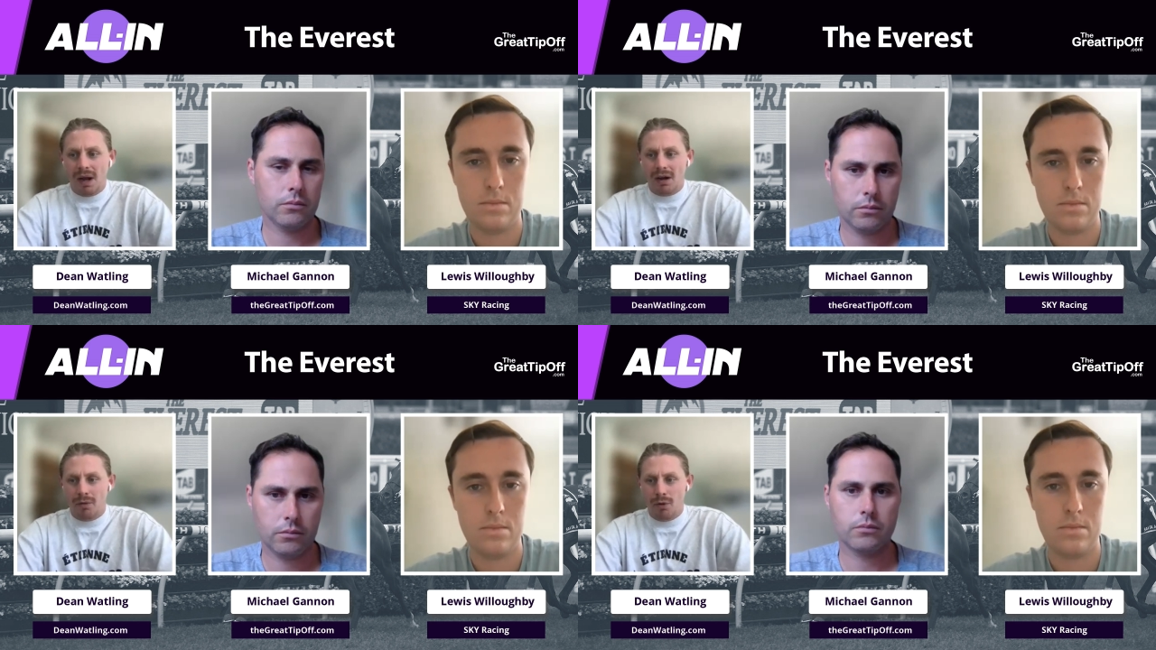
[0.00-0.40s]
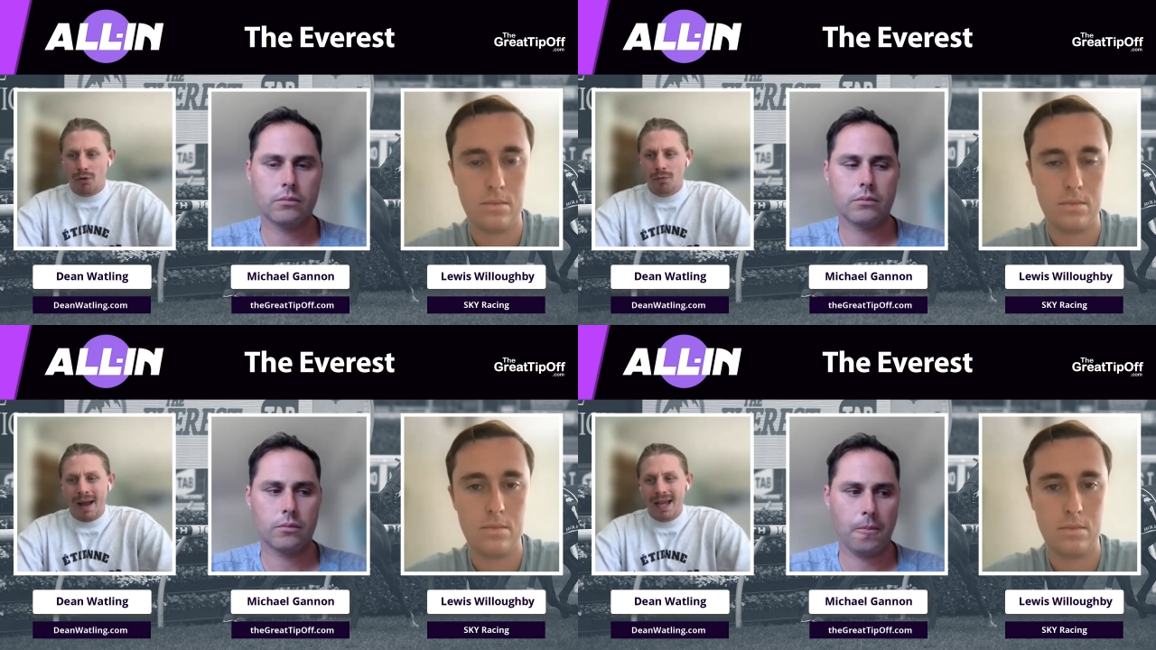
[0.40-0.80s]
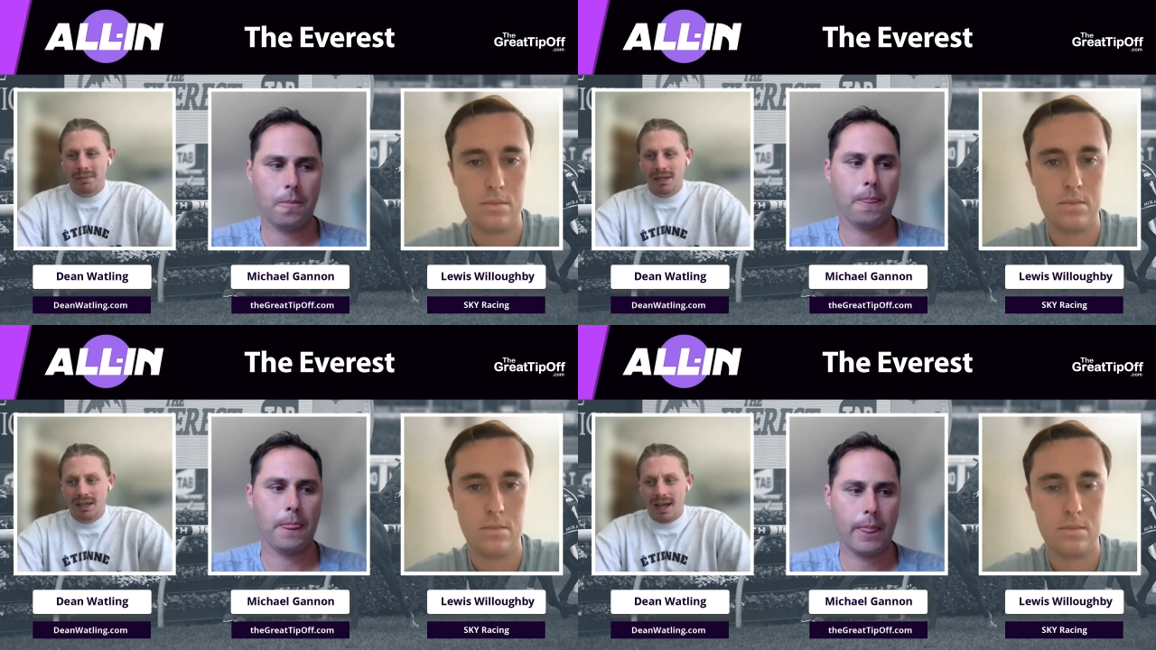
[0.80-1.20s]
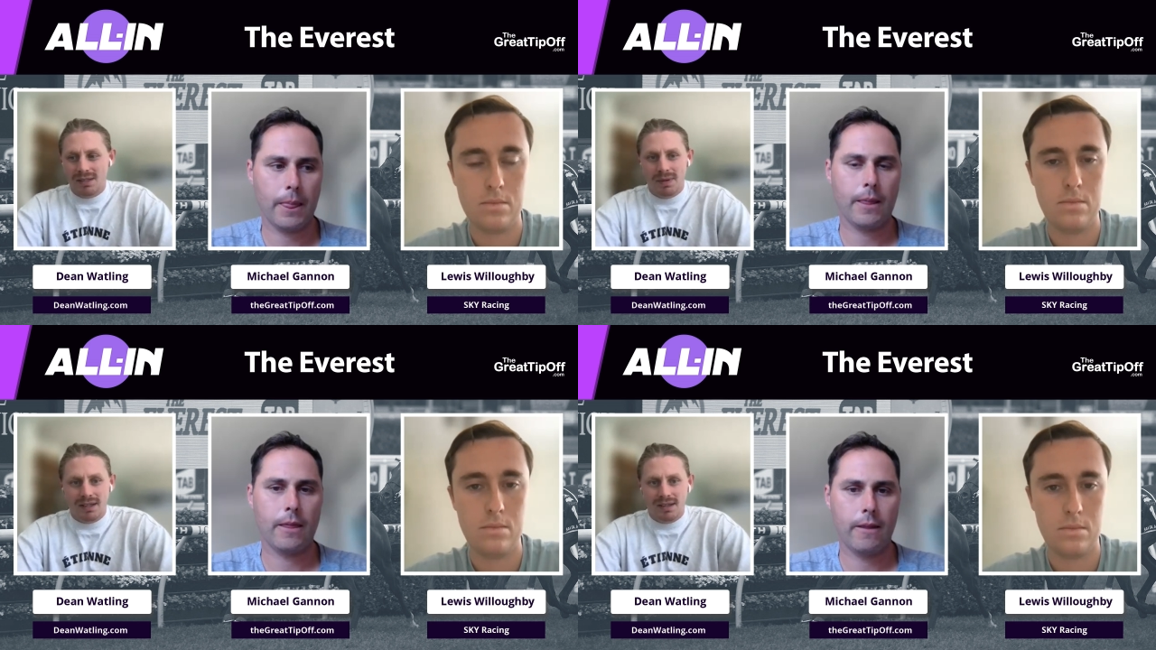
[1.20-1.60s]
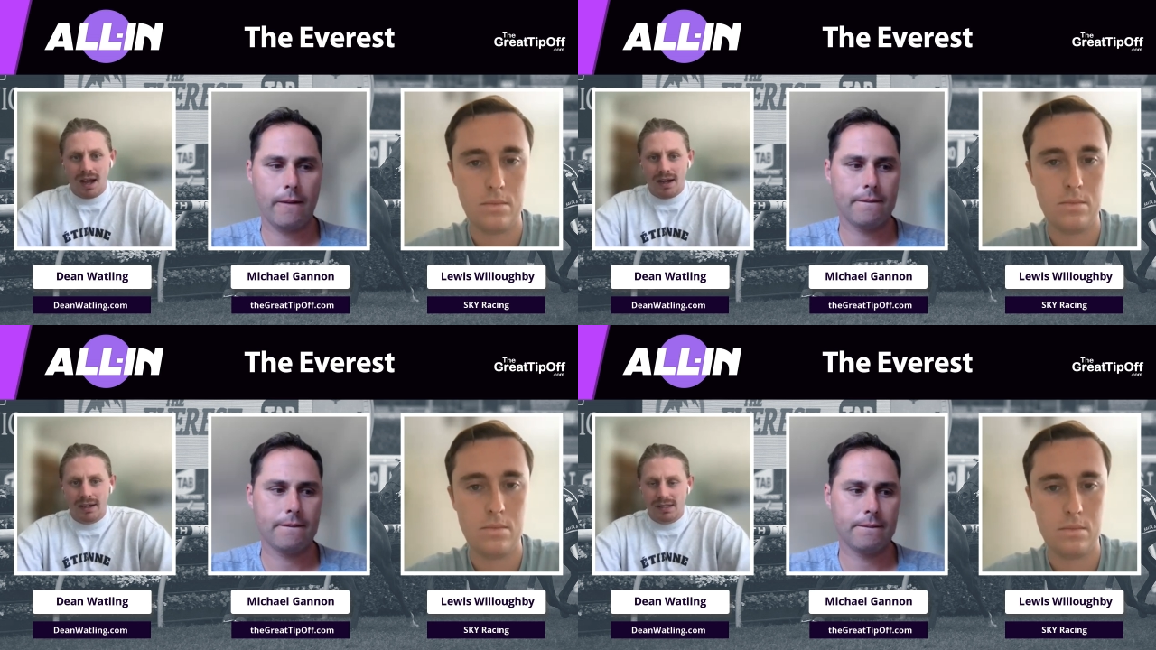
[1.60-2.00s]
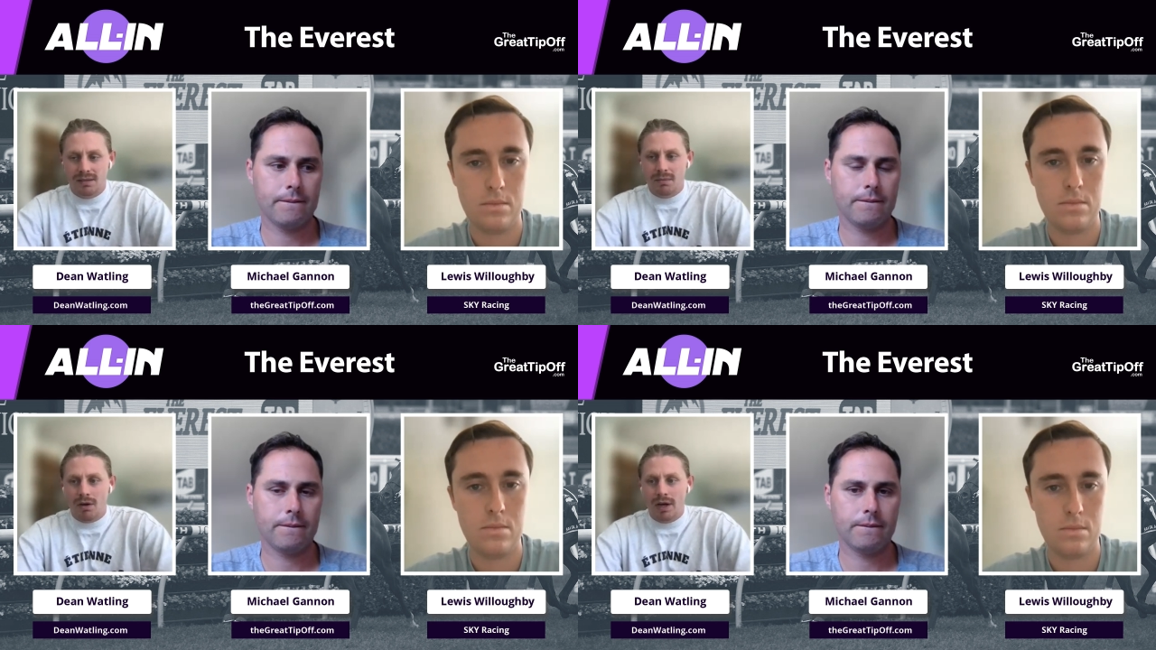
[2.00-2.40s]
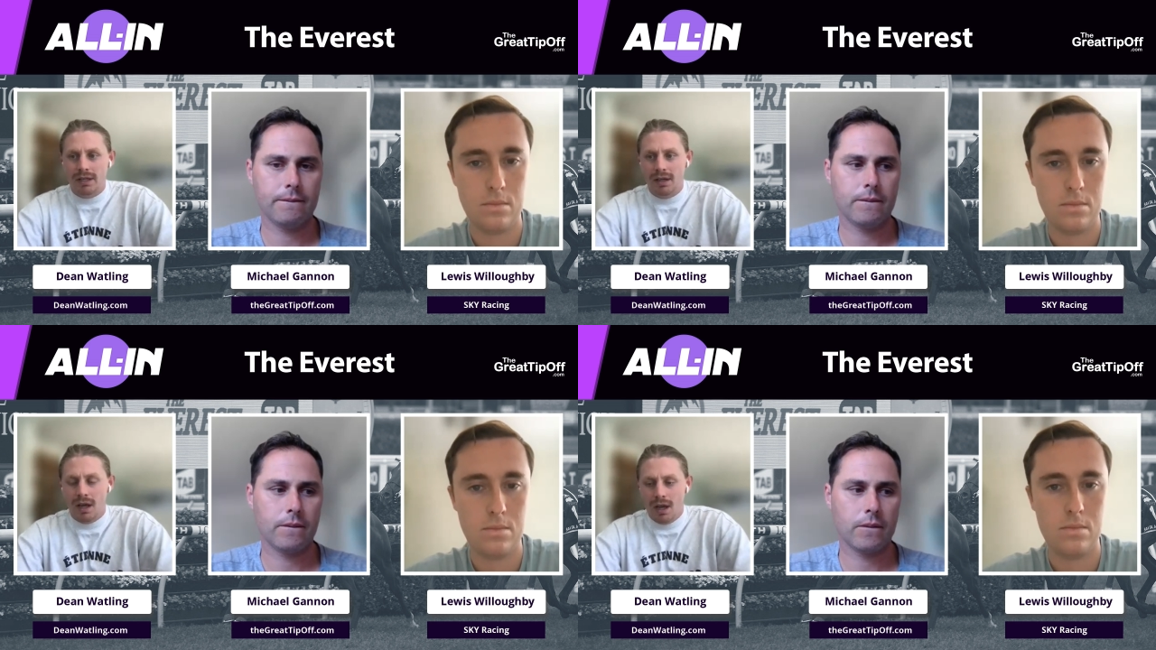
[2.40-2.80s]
Speaker 1: Buckaroo maybe has bigger targets in mind.